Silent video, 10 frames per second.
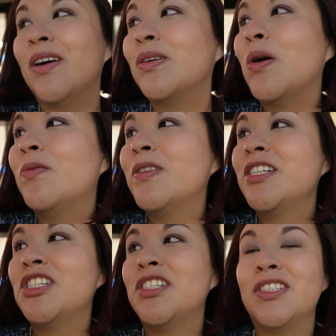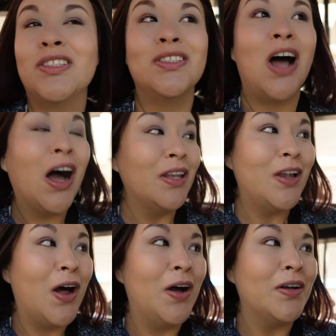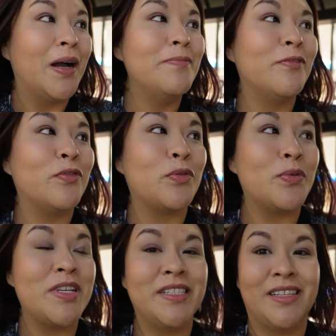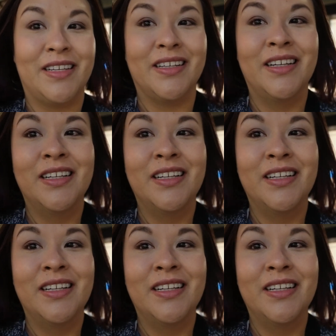Hopefully she's not long. I'm freezing,